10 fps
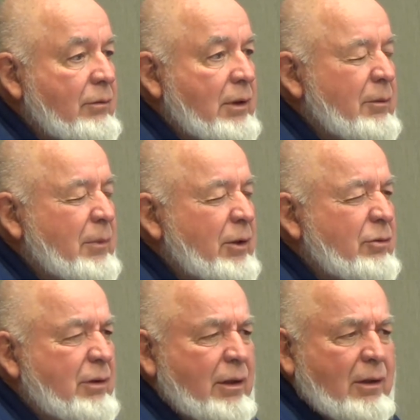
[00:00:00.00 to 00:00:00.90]

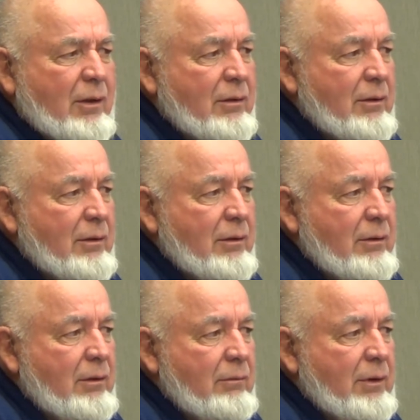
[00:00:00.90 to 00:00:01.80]
Montreal or
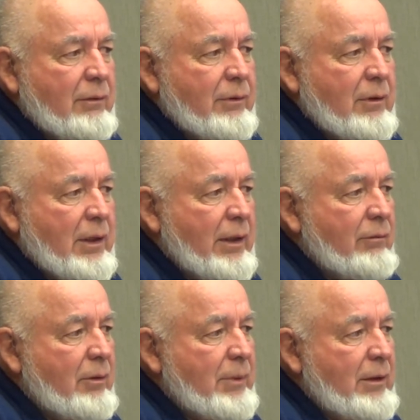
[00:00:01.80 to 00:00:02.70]
whatever. I got
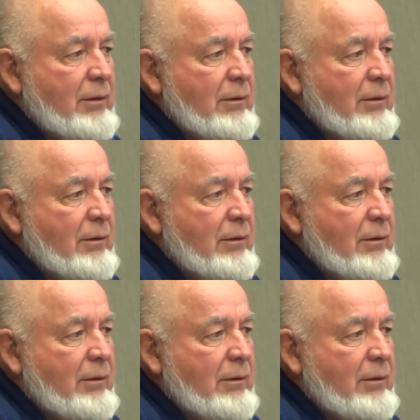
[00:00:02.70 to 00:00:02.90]
1 minute.